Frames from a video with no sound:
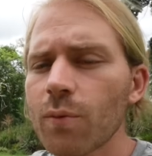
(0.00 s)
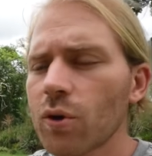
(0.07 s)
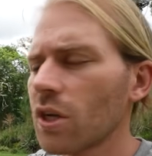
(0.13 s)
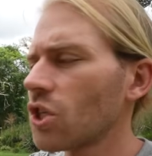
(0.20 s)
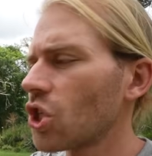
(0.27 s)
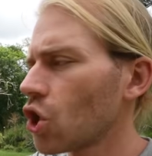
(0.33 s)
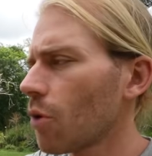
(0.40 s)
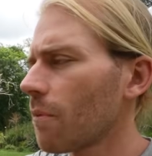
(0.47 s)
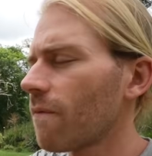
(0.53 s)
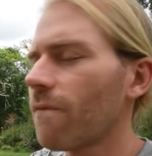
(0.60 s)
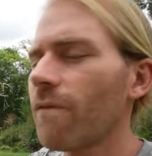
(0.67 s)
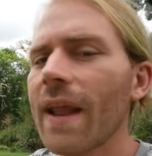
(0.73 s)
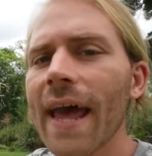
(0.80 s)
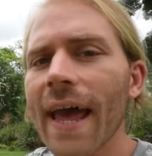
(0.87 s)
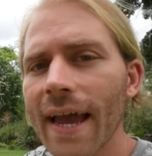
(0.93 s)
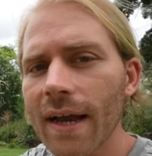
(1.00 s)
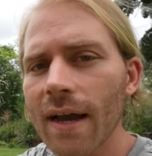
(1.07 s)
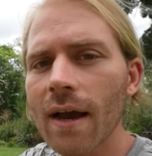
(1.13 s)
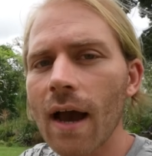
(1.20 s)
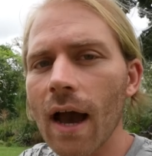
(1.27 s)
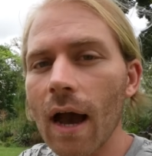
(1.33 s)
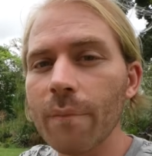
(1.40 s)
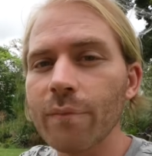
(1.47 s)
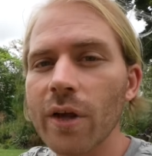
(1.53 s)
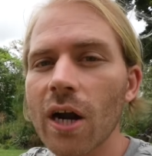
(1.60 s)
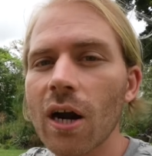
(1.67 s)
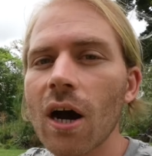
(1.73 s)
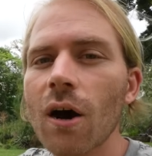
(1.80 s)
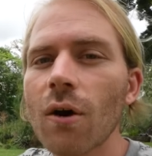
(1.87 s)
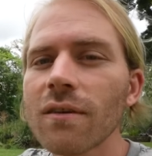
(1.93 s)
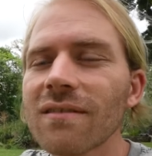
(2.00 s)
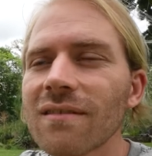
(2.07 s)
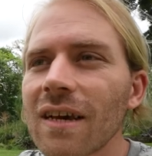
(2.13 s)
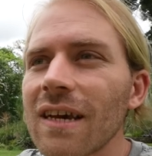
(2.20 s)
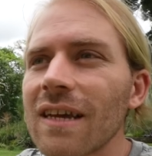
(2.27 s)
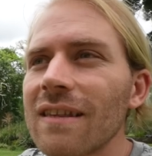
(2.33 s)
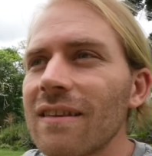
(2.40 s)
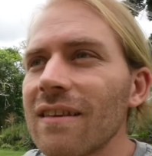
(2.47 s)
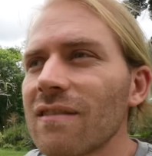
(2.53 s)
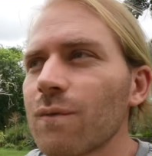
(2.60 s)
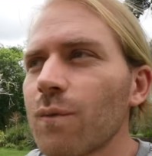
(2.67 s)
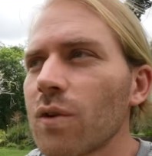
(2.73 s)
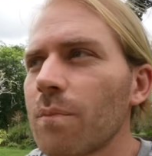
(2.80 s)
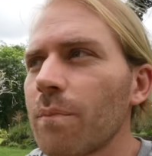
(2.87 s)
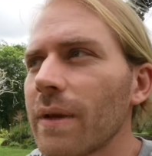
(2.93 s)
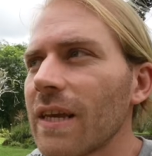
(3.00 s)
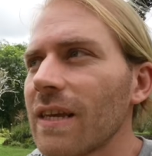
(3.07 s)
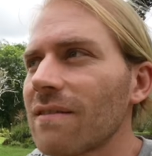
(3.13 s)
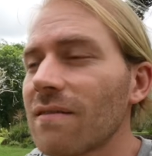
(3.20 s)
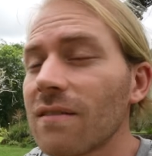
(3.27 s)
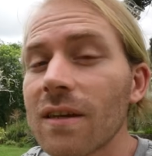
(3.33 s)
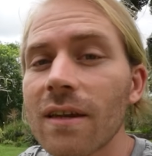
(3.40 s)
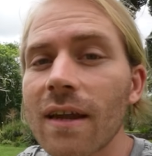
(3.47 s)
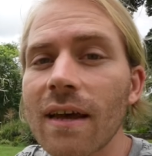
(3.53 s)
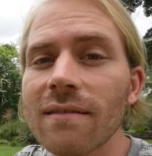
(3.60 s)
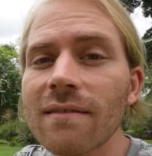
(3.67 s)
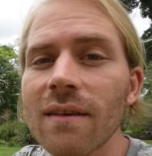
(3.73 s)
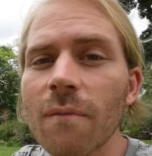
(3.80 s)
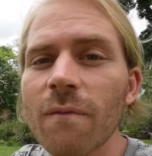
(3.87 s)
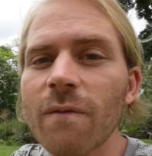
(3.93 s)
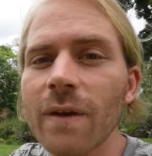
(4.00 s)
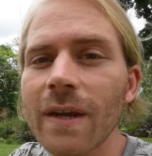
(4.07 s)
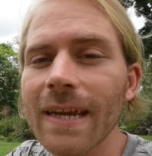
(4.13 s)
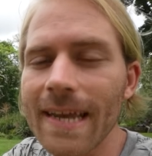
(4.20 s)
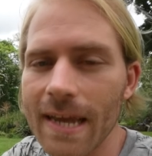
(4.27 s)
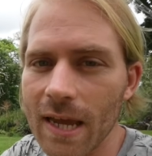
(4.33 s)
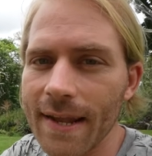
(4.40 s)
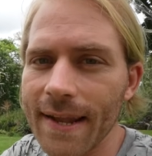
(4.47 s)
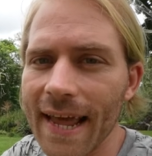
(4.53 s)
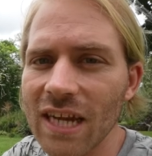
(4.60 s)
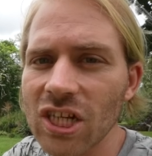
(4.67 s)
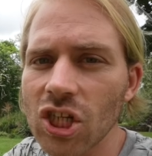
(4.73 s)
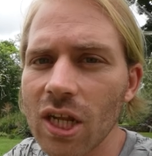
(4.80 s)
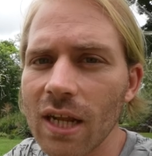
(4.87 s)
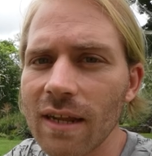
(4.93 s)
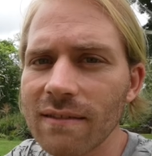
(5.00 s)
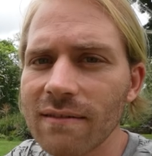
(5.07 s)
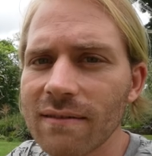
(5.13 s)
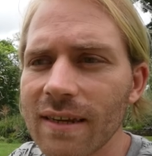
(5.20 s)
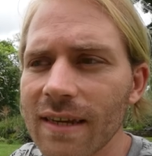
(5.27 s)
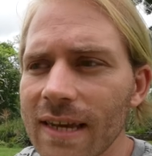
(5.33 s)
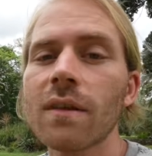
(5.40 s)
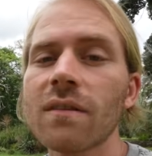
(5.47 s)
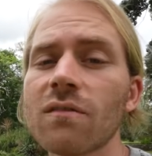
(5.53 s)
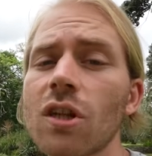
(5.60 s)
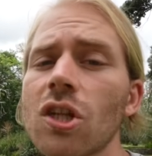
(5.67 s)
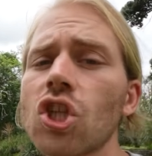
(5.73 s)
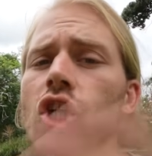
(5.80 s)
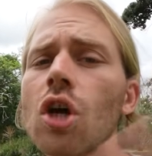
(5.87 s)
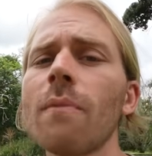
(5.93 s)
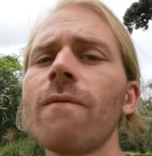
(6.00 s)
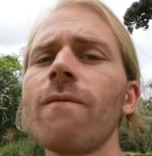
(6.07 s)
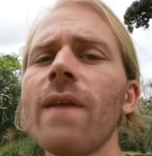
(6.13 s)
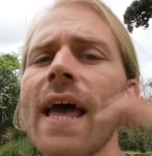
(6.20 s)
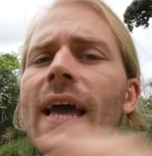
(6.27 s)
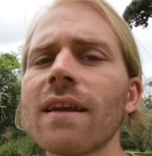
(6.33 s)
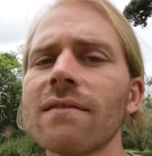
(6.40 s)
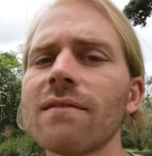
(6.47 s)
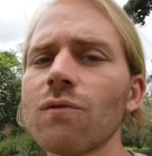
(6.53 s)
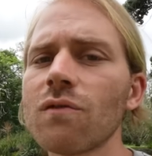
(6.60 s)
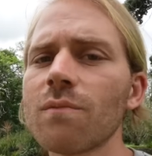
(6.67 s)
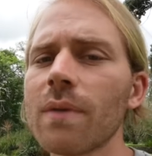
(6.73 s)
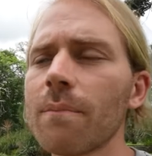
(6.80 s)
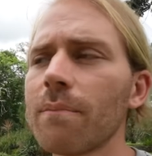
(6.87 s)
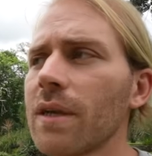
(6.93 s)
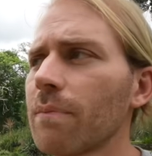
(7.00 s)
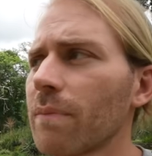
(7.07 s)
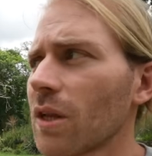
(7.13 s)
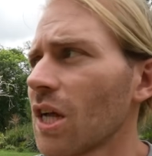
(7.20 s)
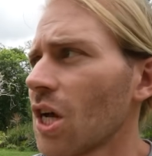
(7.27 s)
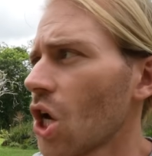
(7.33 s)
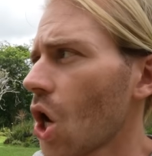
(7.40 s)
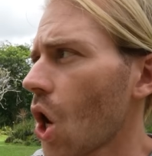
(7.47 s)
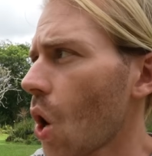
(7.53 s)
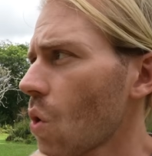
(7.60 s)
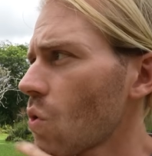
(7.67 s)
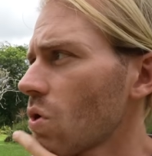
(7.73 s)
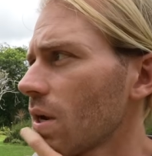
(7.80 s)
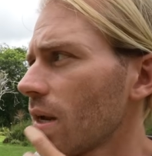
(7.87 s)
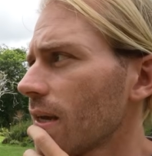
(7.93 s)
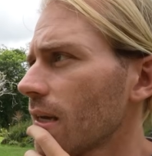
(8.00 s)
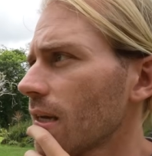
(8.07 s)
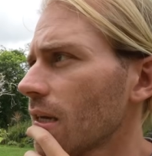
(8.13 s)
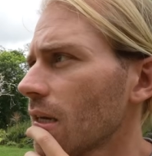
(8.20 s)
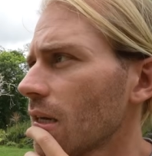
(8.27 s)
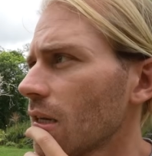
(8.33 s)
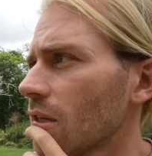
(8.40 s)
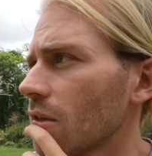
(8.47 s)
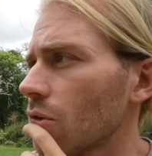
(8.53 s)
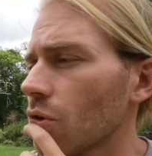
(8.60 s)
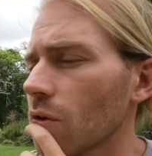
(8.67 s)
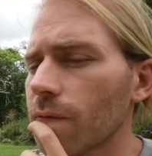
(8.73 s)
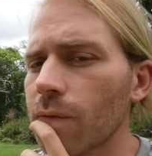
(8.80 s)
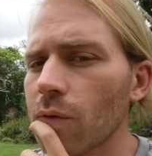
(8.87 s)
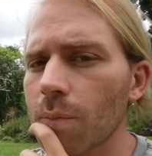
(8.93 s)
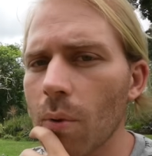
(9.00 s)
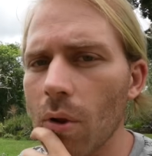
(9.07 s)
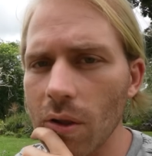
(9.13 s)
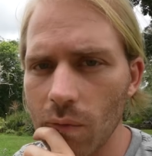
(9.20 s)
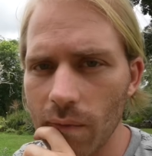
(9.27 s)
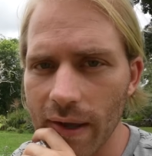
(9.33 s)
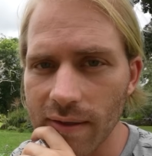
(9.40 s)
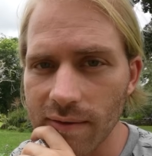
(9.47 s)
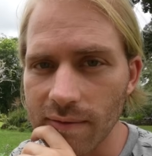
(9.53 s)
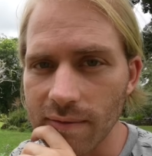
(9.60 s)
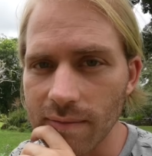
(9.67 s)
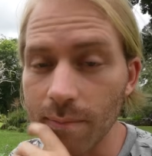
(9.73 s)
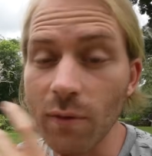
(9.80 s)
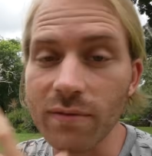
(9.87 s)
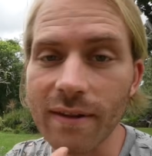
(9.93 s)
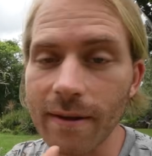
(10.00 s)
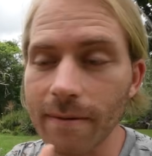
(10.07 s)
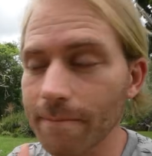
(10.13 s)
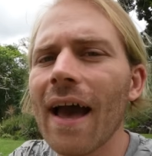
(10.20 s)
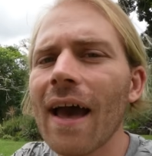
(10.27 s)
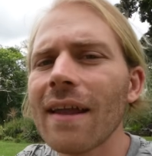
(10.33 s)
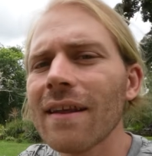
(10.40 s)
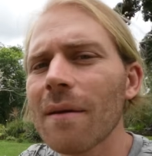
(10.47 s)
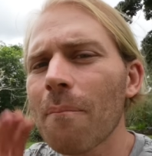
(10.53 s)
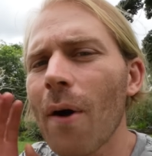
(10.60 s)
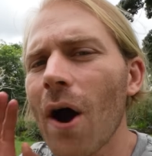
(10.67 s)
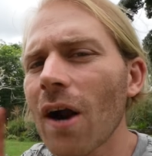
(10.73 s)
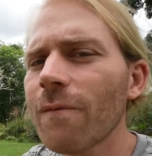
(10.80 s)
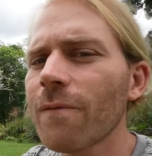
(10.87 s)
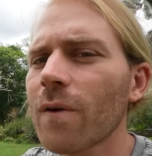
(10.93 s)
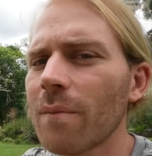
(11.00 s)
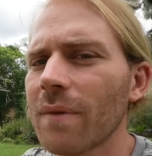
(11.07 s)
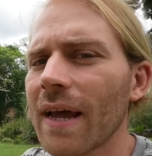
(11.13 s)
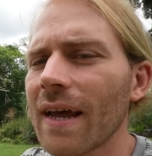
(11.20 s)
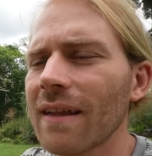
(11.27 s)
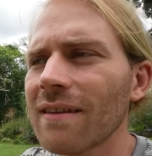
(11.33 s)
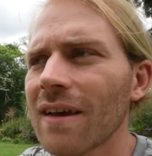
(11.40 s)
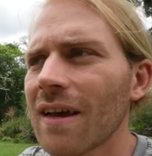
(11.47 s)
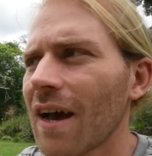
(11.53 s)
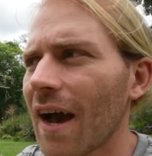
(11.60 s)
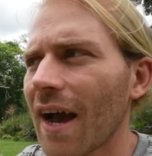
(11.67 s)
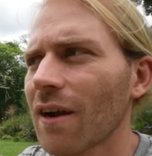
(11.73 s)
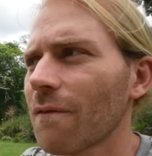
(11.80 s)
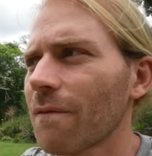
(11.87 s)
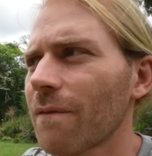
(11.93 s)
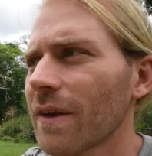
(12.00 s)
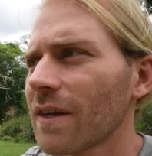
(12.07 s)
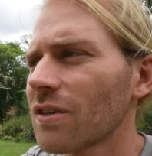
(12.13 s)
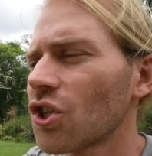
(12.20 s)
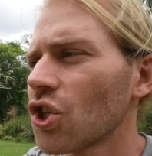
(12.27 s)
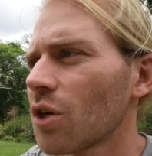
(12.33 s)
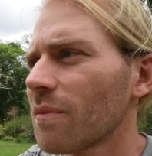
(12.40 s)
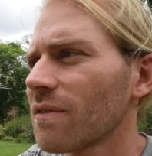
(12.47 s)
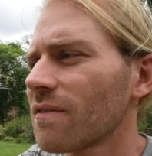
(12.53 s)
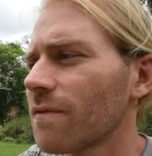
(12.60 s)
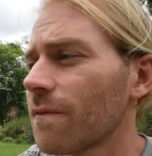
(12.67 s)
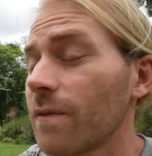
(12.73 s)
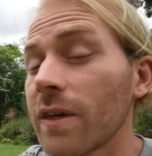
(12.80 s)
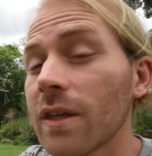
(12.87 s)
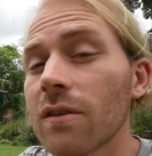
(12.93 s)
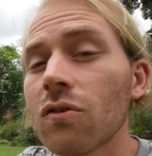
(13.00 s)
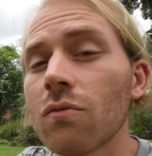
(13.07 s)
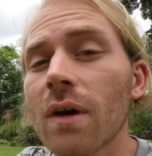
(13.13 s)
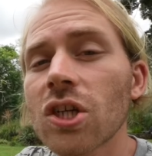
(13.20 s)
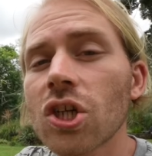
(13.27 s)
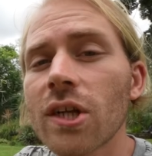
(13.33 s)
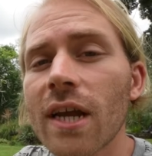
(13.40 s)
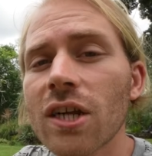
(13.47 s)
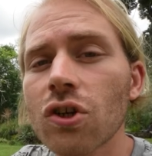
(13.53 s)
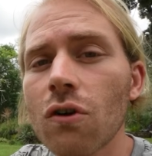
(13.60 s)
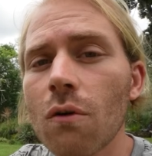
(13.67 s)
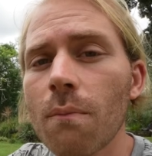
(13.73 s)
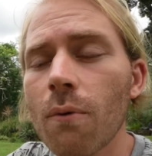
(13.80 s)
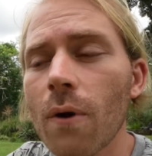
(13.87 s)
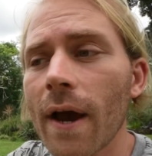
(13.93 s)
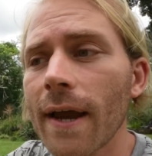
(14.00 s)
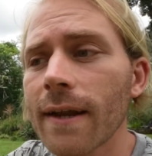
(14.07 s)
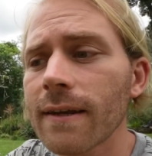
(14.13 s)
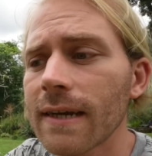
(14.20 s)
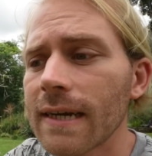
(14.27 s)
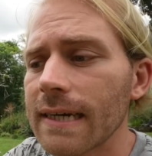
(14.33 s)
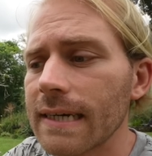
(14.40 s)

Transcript: put a German flag up their house, this would be seen as something nationalistic. So the German flag is used by people only during football events, mostly. And apart from that, I don't think Germans feel too much national pride,